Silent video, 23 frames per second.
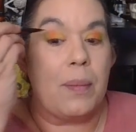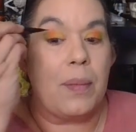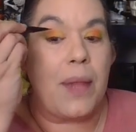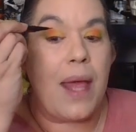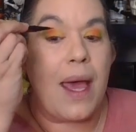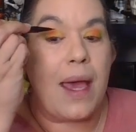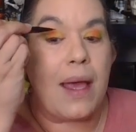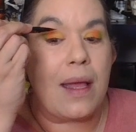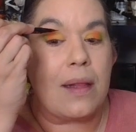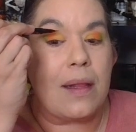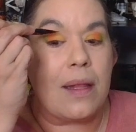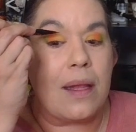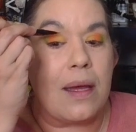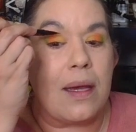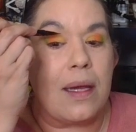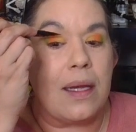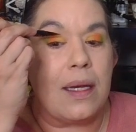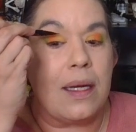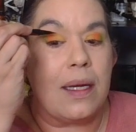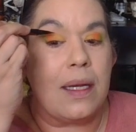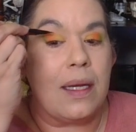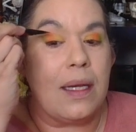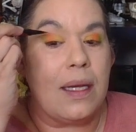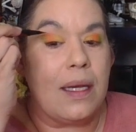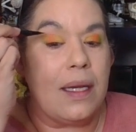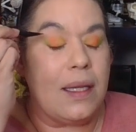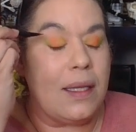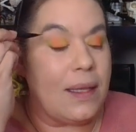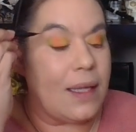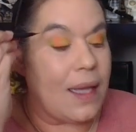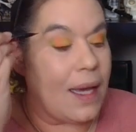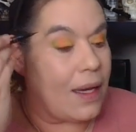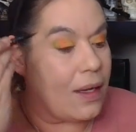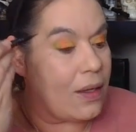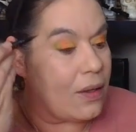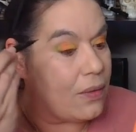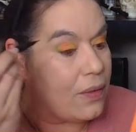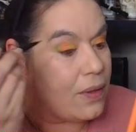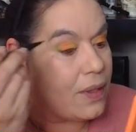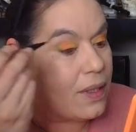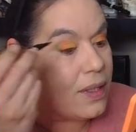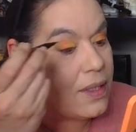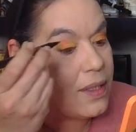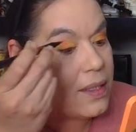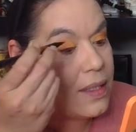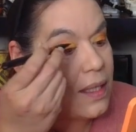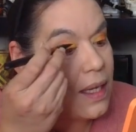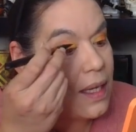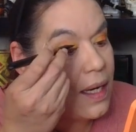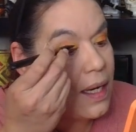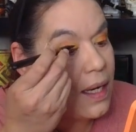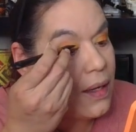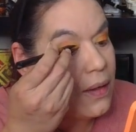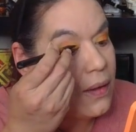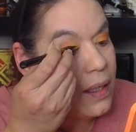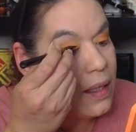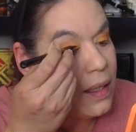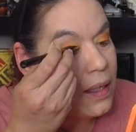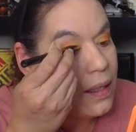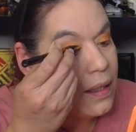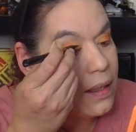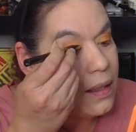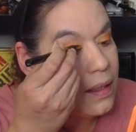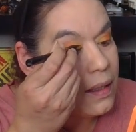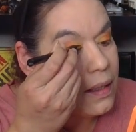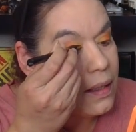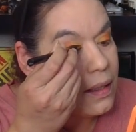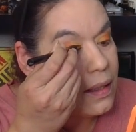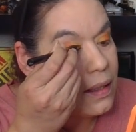black line in that crease area.